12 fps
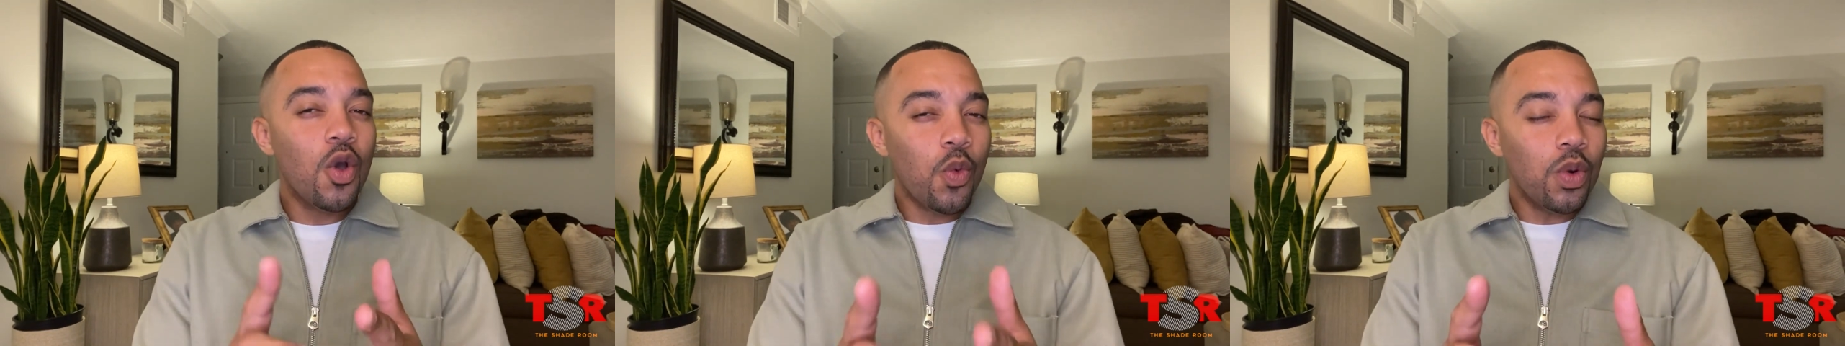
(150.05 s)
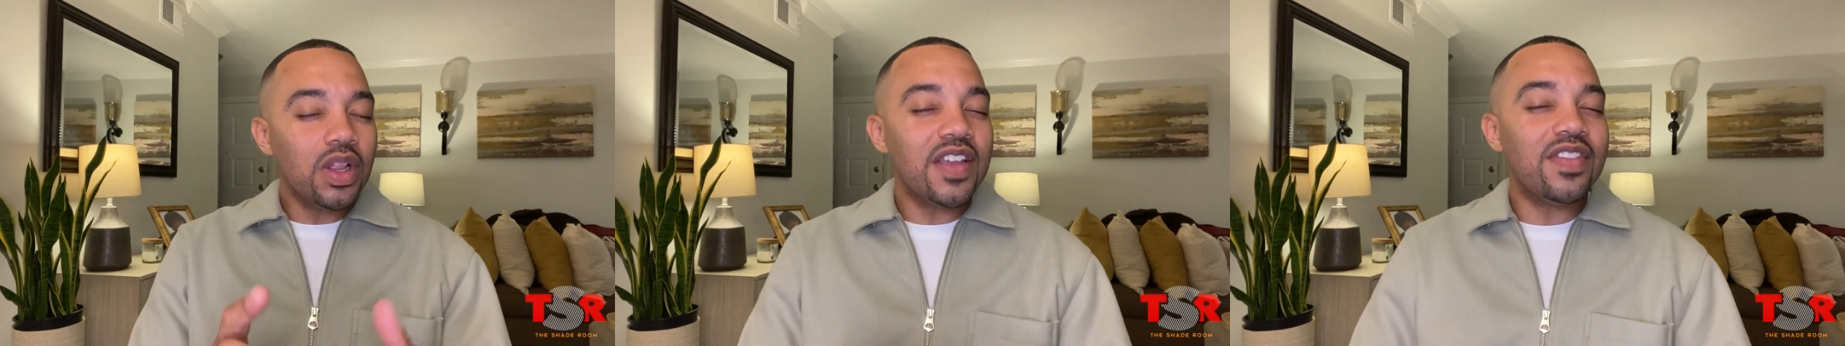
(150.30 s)

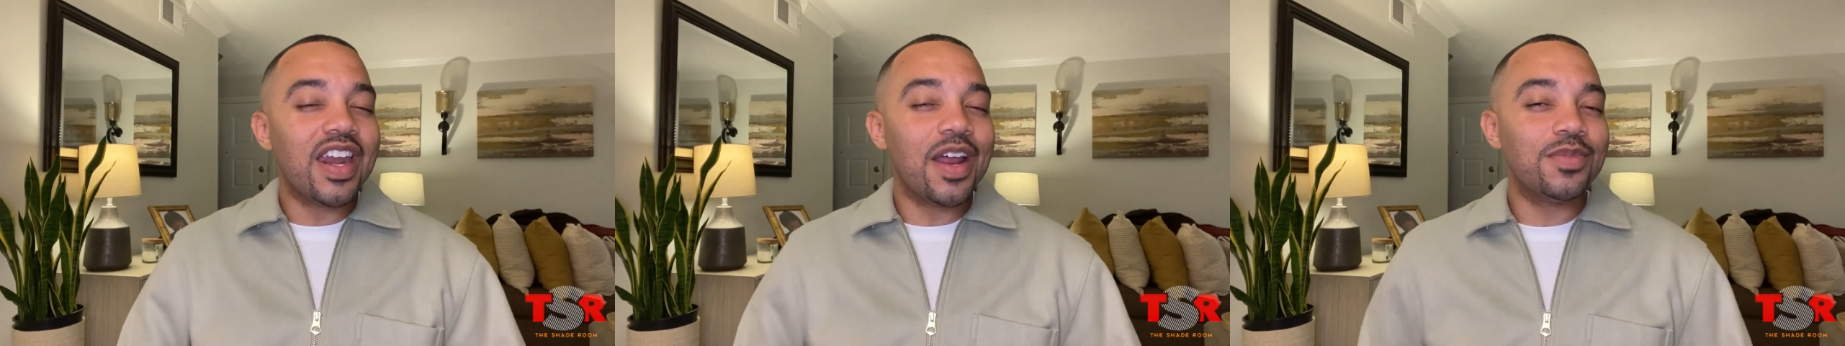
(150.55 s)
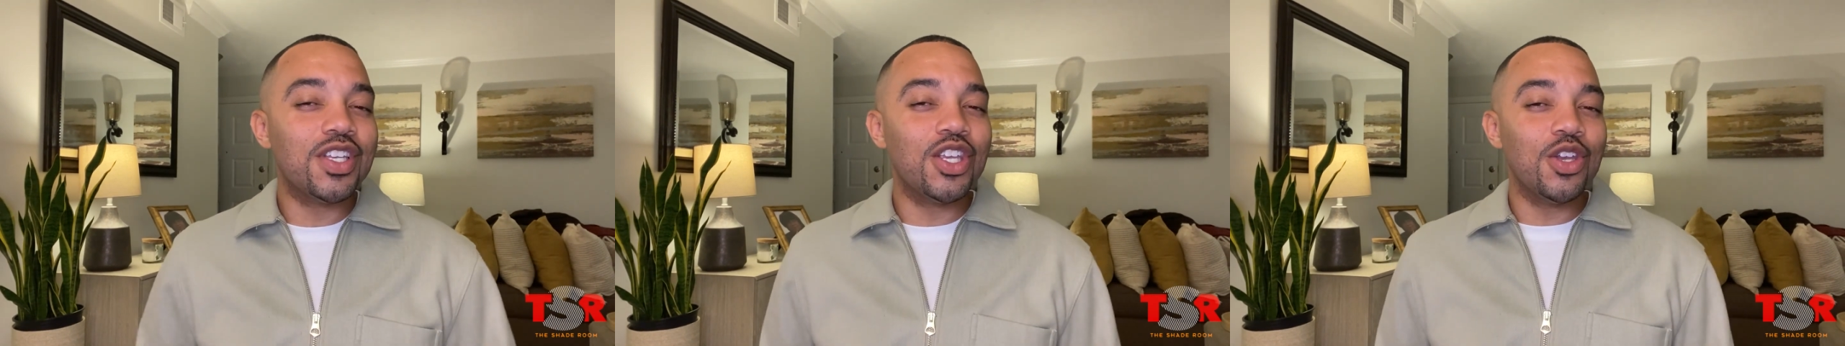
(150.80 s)
We'll leave that up
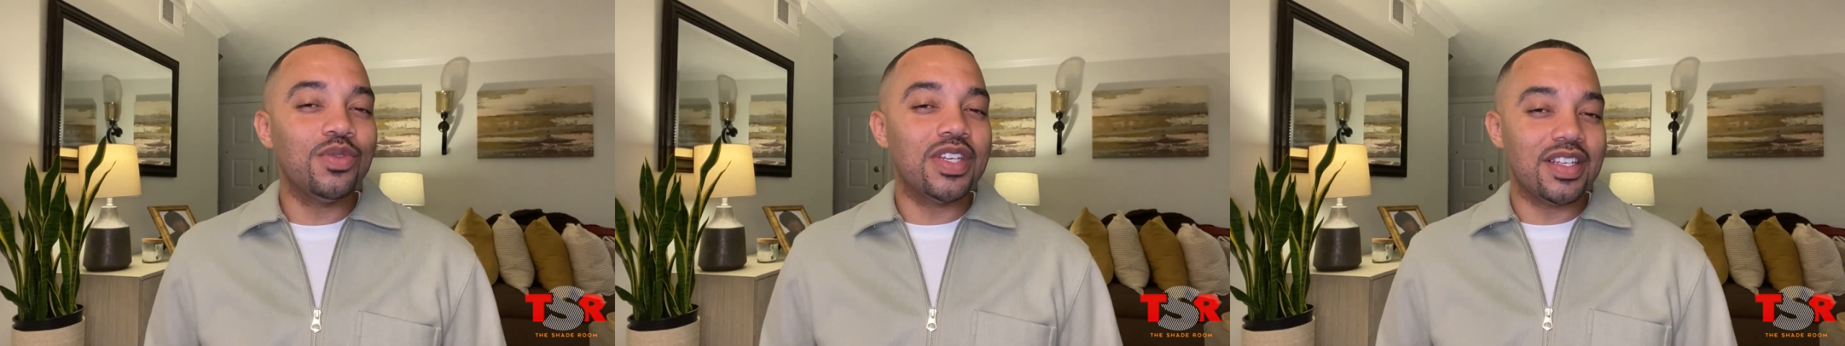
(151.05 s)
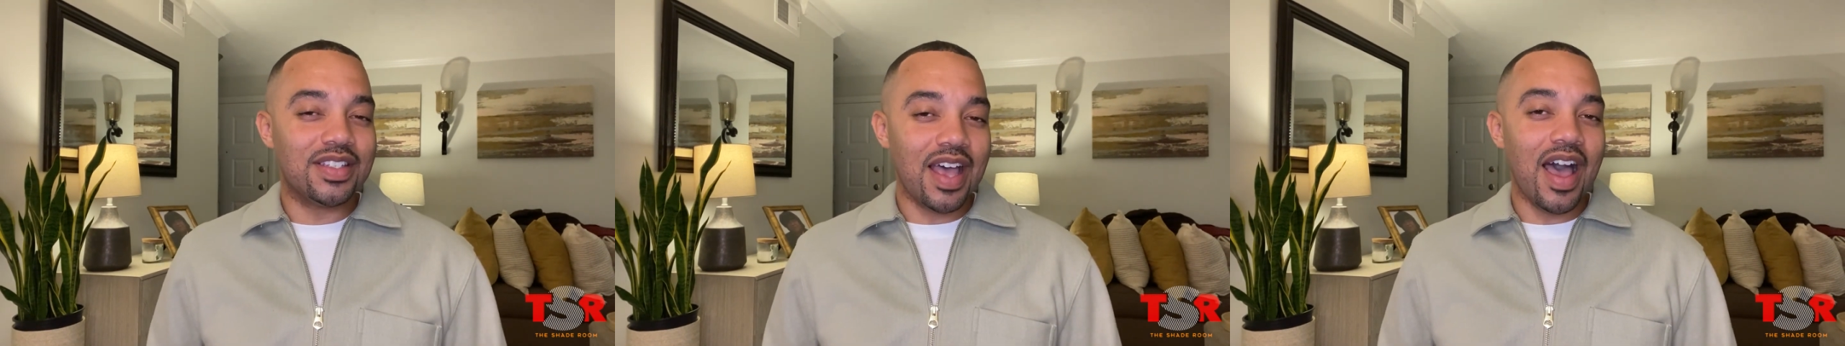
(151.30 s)
to you to
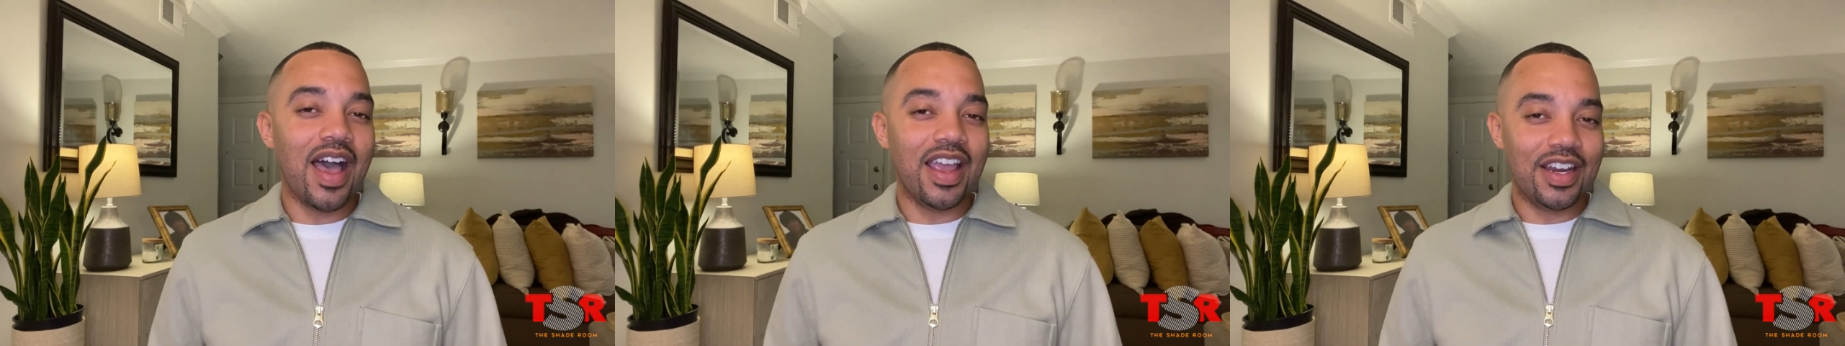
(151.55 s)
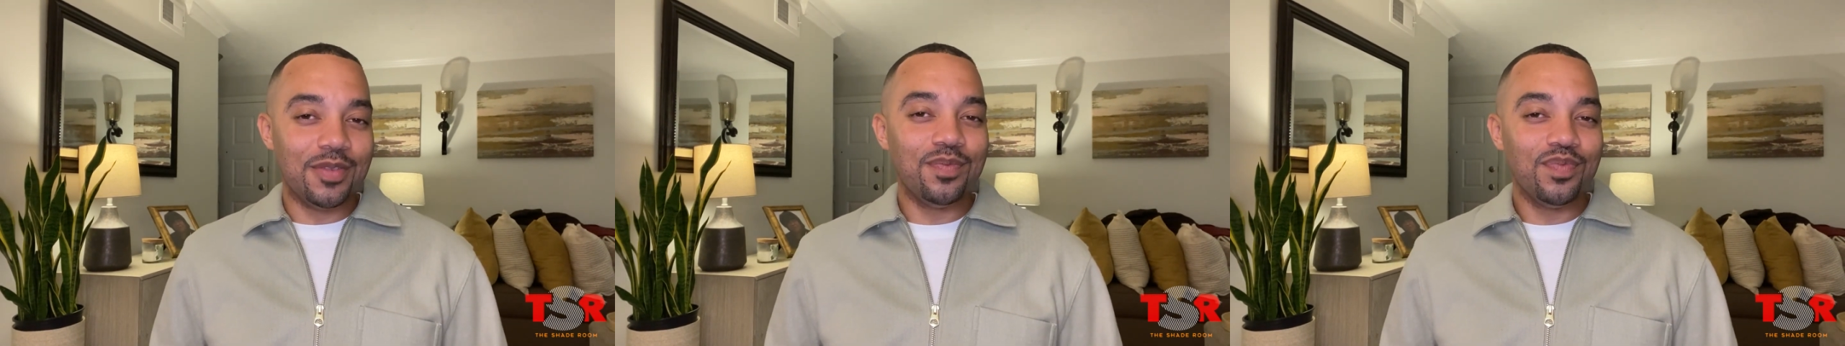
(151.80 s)
decide.
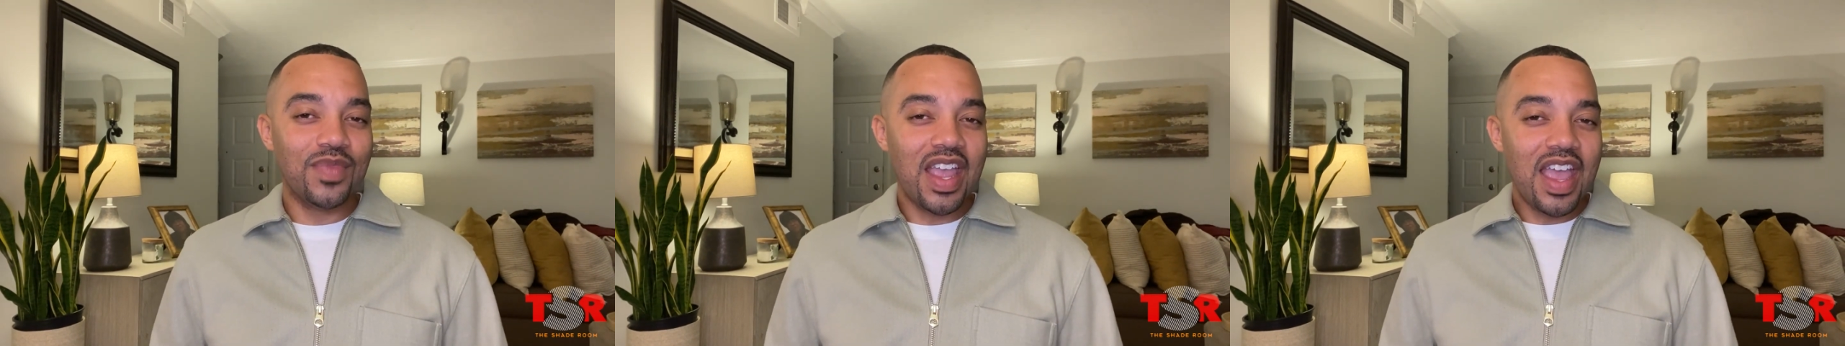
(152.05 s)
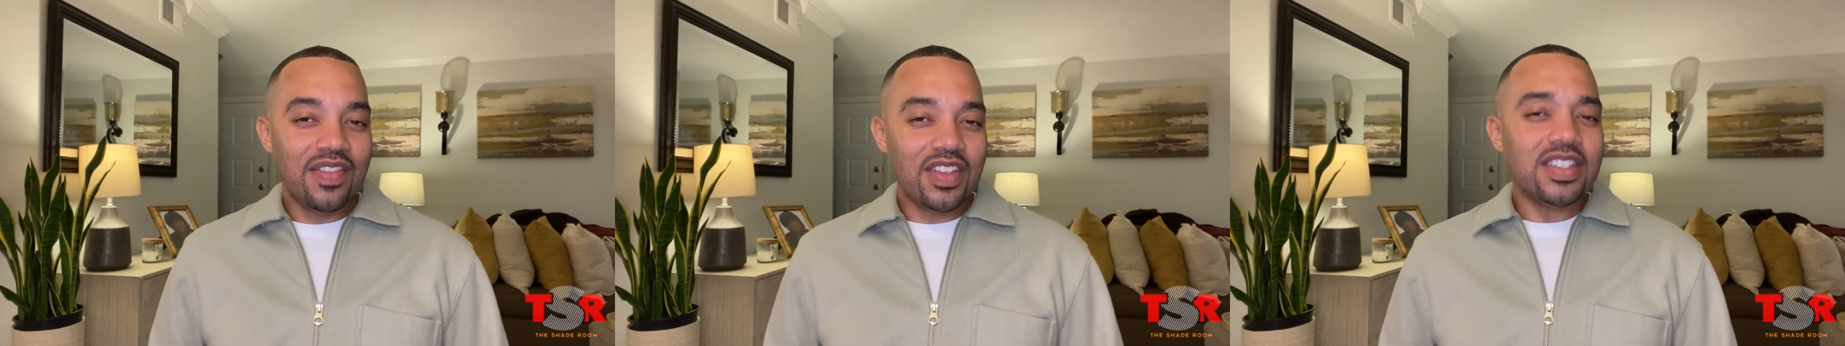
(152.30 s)
This